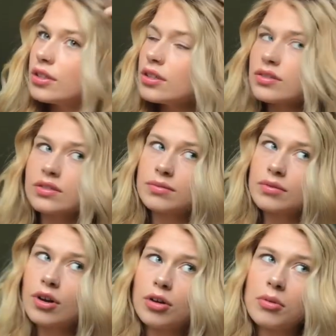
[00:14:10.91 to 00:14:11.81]

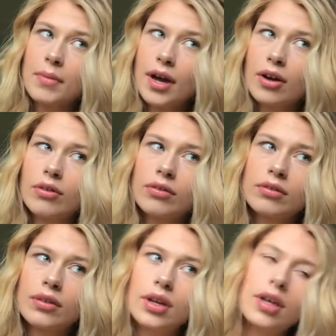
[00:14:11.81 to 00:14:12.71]
Just comb them out
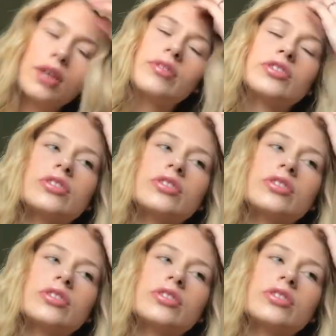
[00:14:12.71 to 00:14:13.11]
ever